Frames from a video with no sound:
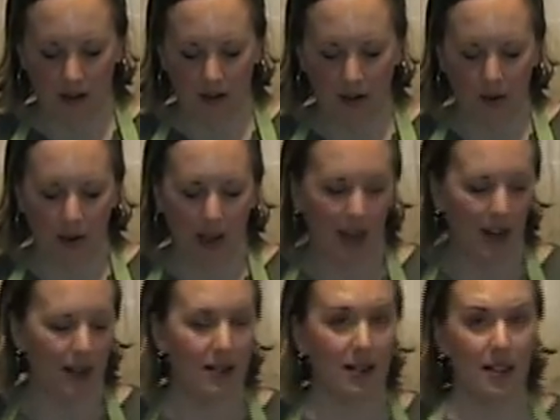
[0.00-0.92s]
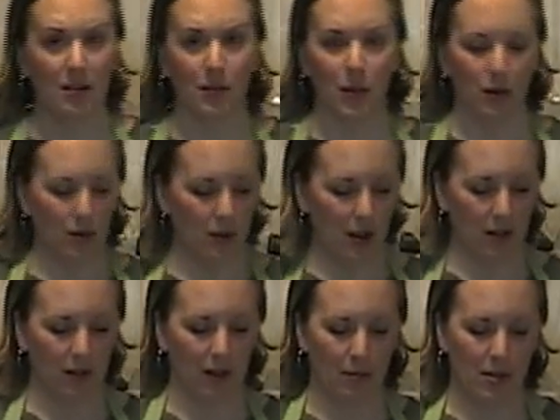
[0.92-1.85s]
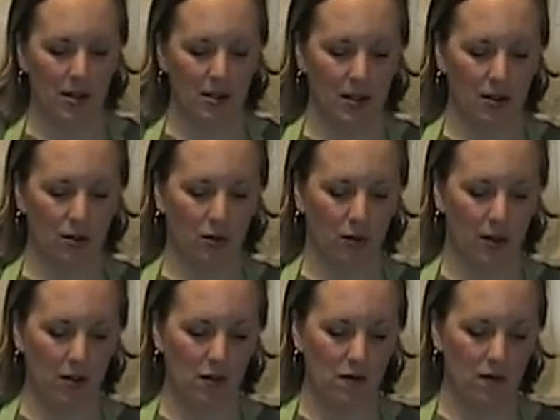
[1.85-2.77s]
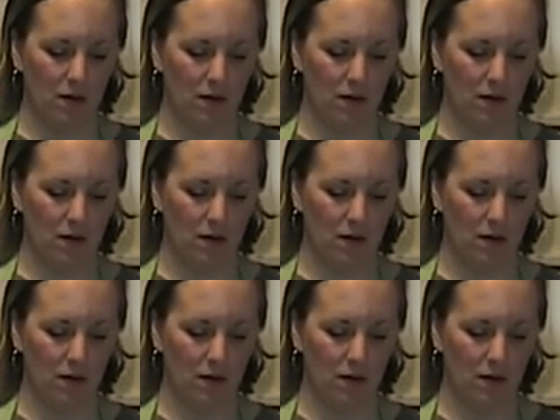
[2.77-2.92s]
So I'll add a teaspoon of lemon essential oil.